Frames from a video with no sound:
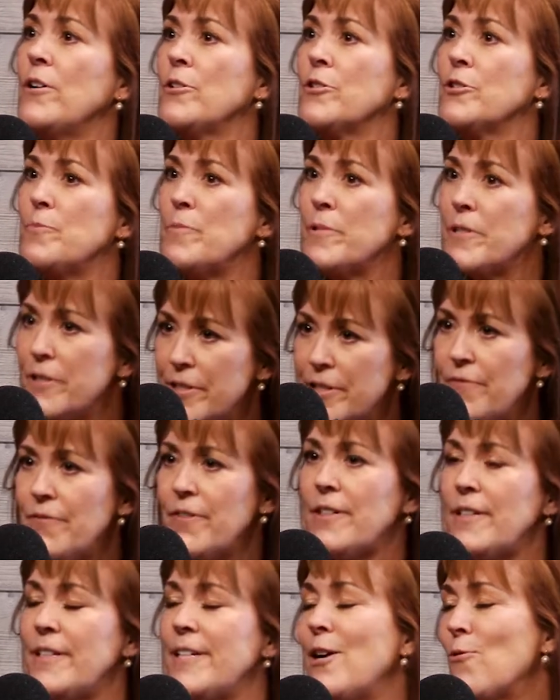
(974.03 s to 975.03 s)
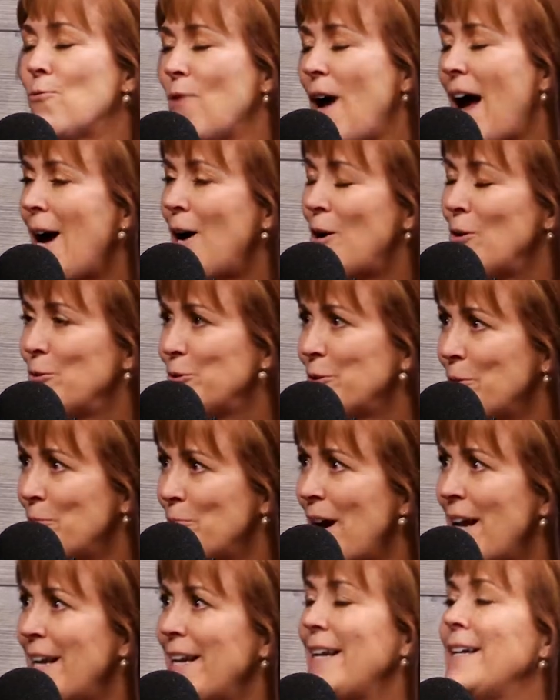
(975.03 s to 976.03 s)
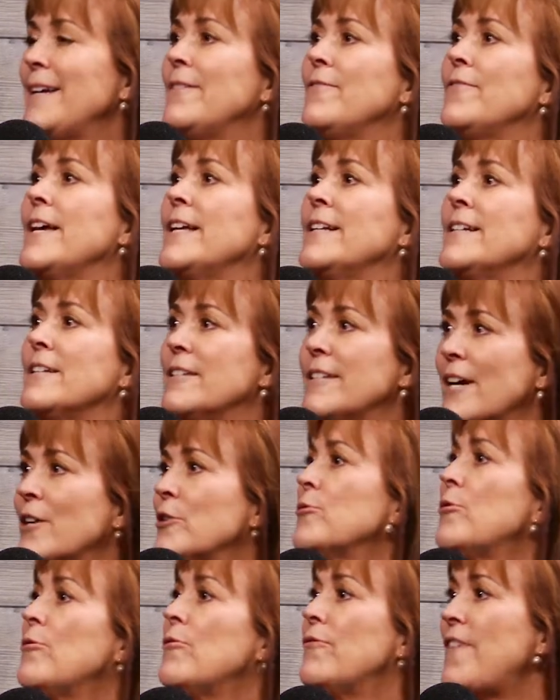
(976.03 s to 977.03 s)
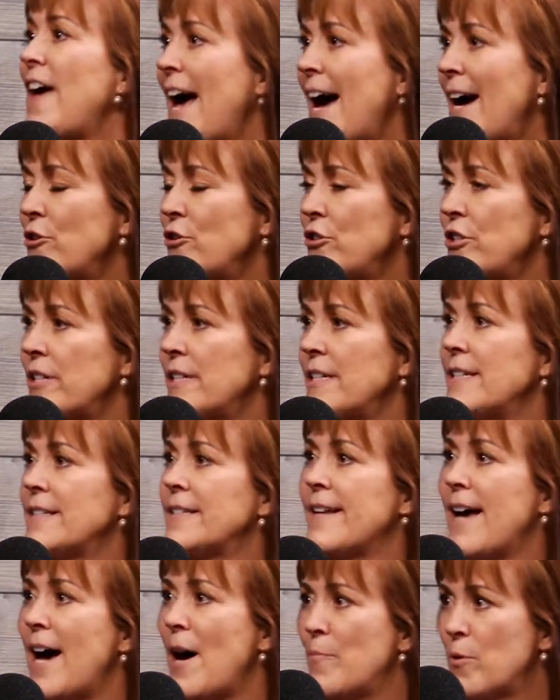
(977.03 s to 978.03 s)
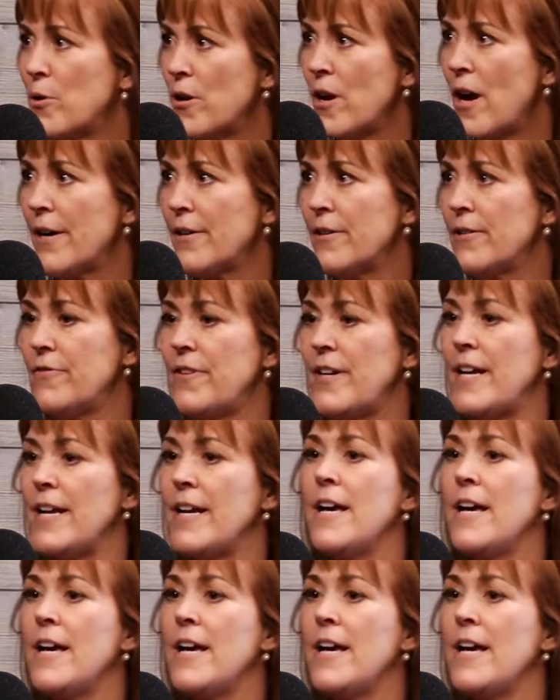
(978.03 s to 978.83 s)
specifically arouse somebody in a sexual fashion, it's not pornography.